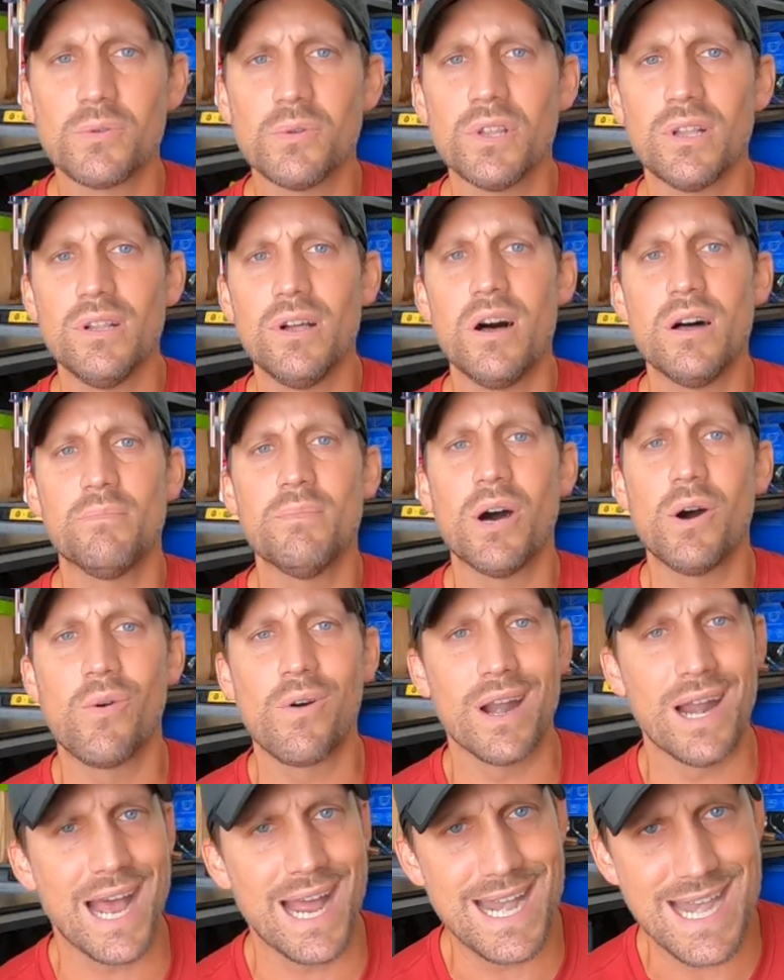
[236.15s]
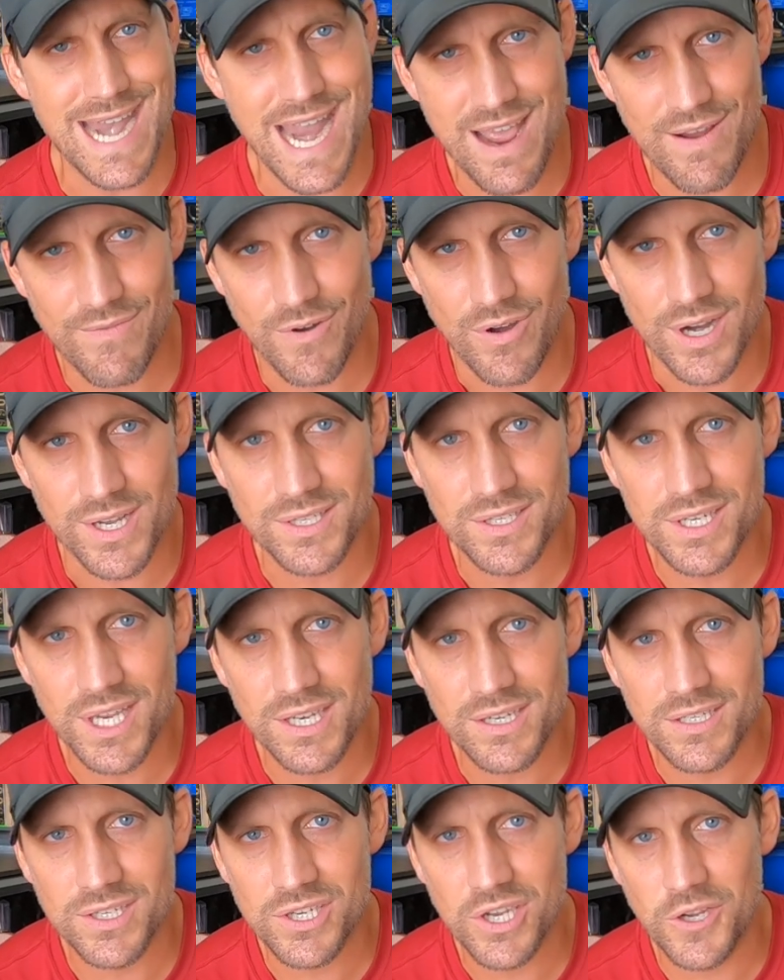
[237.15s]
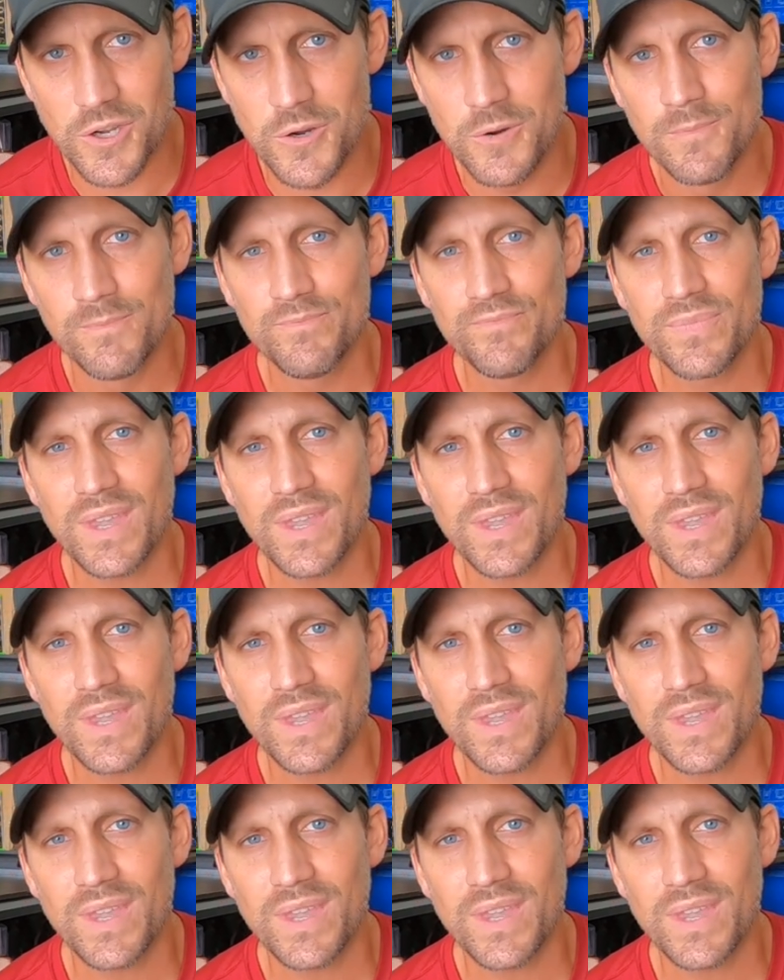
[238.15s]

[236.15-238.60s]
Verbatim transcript: with a lawnmower, and I never intend to.